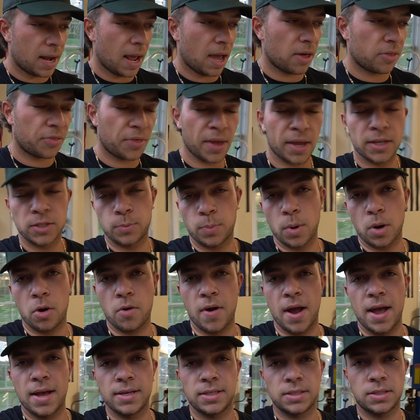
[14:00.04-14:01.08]
how things
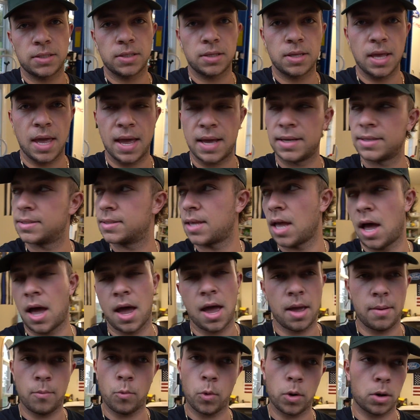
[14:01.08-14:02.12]
progressed as
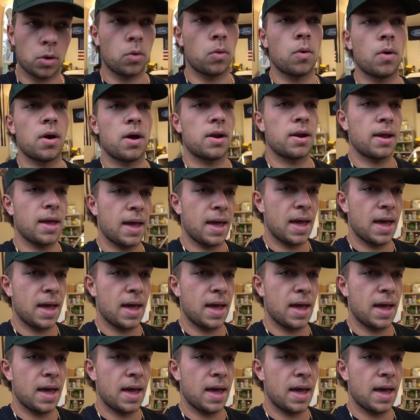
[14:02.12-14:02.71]
time went on.